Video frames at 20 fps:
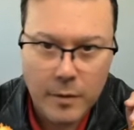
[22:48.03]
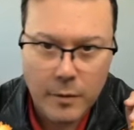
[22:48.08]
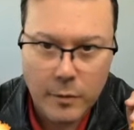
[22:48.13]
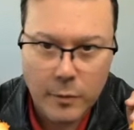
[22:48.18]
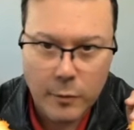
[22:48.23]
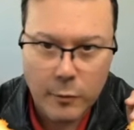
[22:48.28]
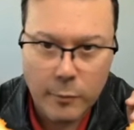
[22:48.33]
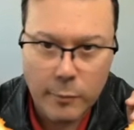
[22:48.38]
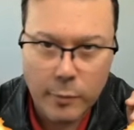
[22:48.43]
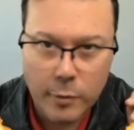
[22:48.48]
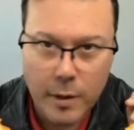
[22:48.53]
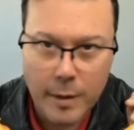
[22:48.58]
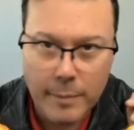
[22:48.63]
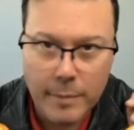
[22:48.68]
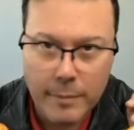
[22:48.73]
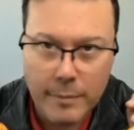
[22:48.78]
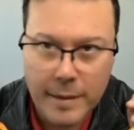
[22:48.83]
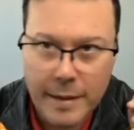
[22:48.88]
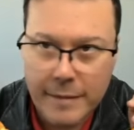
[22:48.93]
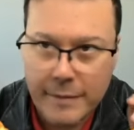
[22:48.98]
no
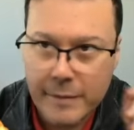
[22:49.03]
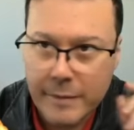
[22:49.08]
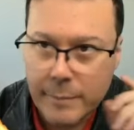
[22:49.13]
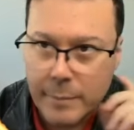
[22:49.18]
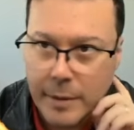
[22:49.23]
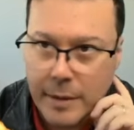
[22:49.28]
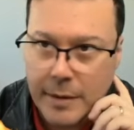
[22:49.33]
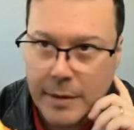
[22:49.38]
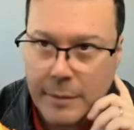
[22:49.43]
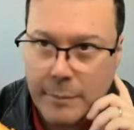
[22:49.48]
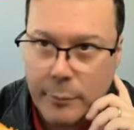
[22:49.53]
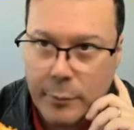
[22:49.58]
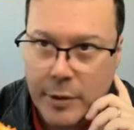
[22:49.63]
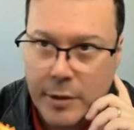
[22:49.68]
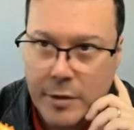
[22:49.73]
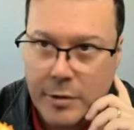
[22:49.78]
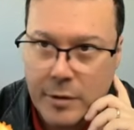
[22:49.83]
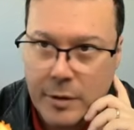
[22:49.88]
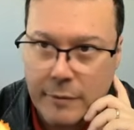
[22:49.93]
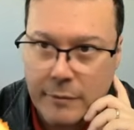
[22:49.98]
problem. Let's play the
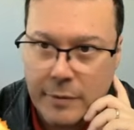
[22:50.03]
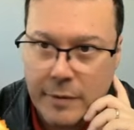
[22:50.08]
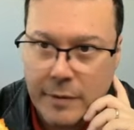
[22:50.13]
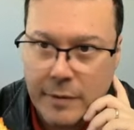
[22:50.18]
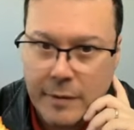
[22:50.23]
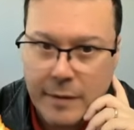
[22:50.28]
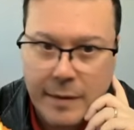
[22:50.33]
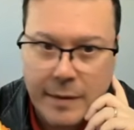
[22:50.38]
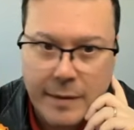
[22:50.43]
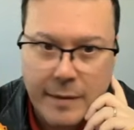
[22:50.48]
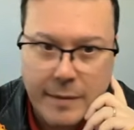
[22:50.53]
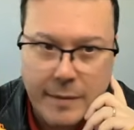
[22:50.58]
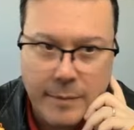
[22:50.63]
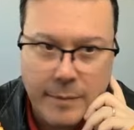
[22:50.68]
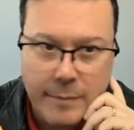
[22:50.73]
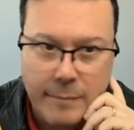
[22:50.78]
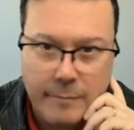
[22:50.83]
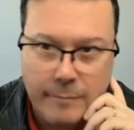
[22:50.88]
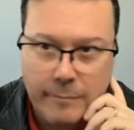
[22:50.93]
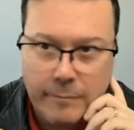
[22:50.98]
Preacher of the
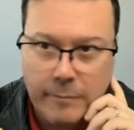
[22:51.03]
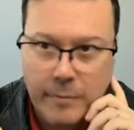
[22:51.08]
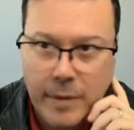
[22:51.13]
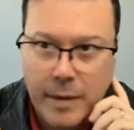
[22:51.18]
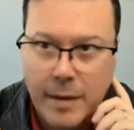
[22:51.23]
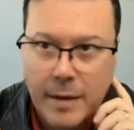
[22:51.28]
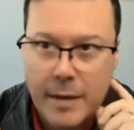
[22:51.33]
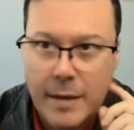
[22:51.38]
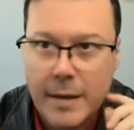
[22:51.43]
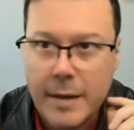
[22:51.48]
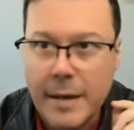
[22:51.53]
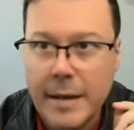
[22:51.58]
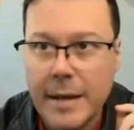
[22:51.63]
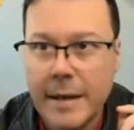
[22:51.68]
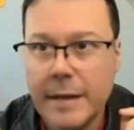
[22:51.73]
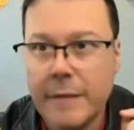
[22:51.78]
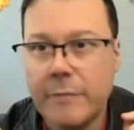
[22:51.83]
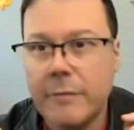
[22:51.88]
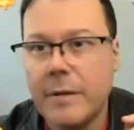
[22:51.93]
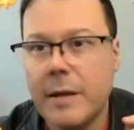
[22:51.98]
Schism,
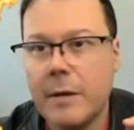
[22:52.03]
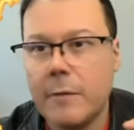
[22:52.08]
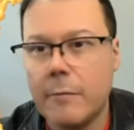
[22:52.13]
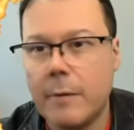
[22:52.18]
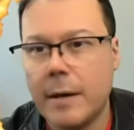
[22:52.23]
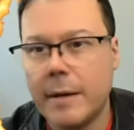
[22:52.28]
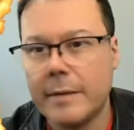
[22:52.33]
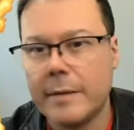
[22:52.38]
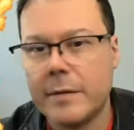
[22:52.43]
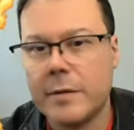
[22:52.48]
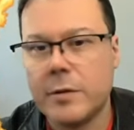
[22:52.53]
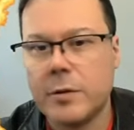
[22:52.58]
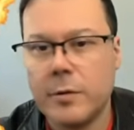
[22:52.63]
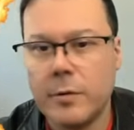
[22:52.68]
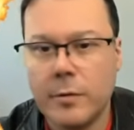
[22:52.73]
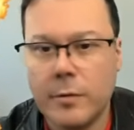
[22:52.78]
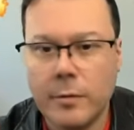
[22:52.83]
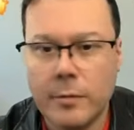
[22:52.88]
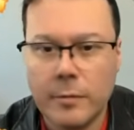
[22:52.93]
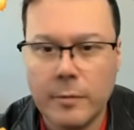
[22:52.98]
and if they want
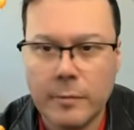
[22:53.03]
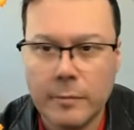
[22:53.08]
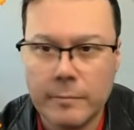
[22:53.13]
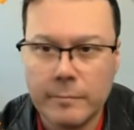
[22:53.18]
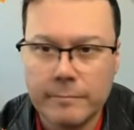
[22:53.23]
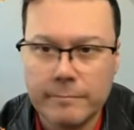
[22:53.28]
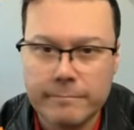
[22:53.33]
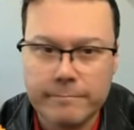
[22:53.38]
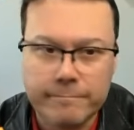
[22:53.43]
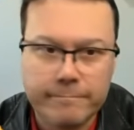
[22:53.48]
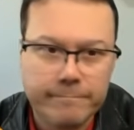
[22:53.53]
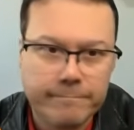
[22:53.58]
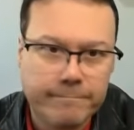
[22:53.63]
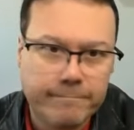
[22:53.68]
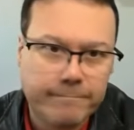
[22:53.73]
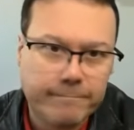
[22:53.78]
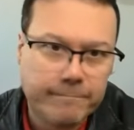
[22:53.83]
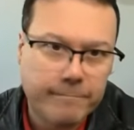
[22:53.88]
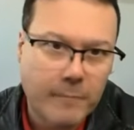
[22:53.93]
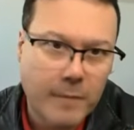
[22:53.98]
to
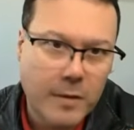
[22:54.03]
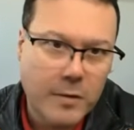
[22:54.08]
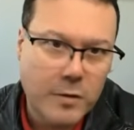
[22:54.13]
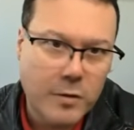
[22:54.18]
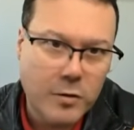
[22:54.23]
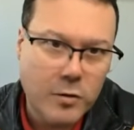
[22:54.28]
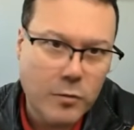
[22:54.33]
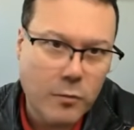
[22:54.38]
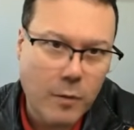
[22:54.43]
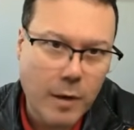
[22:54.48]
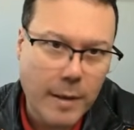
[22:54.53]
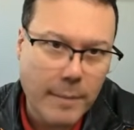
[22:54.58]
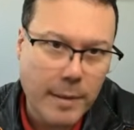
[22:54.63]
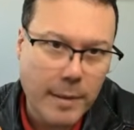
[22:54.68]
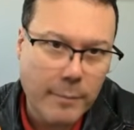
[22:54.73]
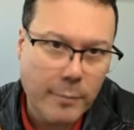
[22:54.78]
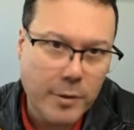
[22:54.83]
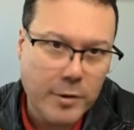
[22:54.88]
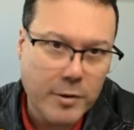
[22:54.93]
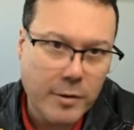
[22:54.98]
destroy my
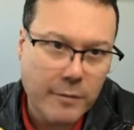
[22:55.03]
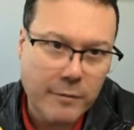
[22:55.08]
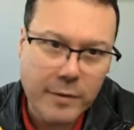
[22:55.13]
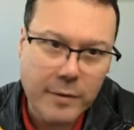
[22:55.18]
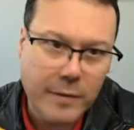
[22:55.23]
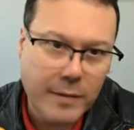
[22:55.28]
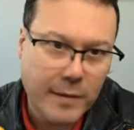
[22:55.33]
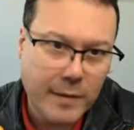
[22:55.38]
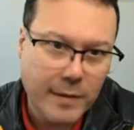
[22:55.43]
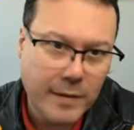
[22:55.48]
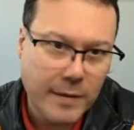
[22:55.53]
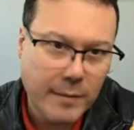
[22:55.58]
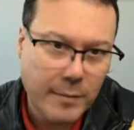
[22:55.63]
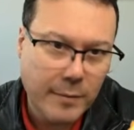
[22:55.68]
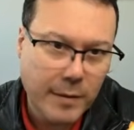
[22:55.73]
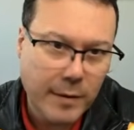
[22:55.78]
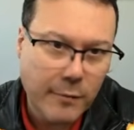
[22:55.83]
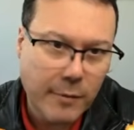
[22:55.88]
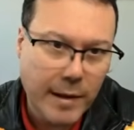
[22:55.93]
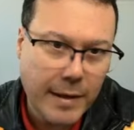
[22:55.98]
Preacher of the
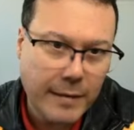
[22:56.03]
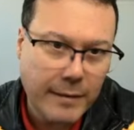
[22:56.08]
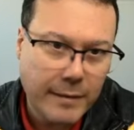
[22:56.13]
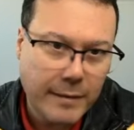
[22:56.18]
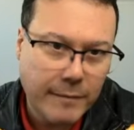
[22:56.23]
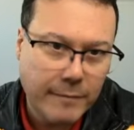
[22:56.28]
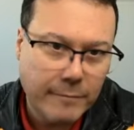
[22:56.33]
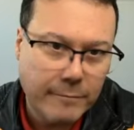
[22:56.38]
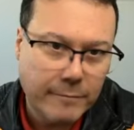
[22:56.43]
Schism, great,